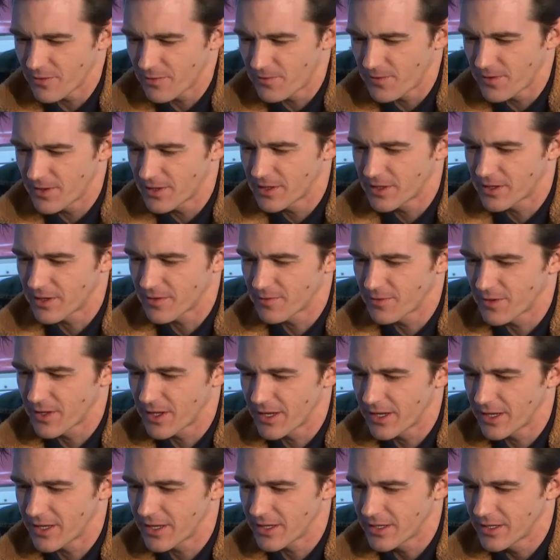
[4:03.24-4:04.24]
a feeling of
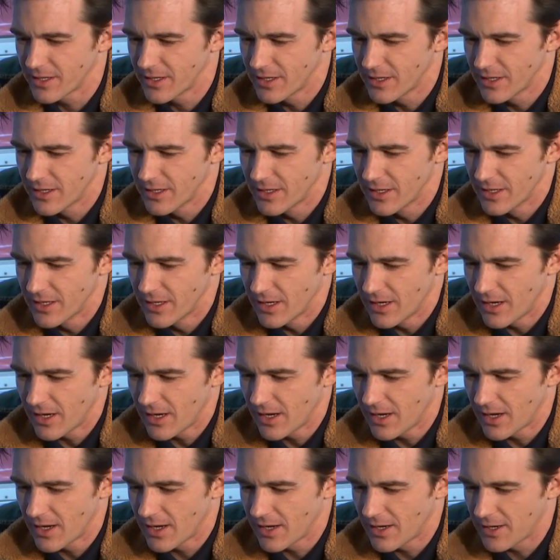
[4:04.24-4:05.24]
like,
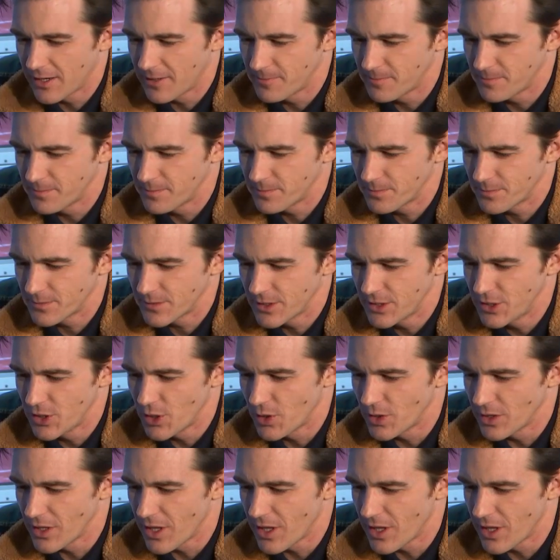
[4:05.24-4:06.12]
you know,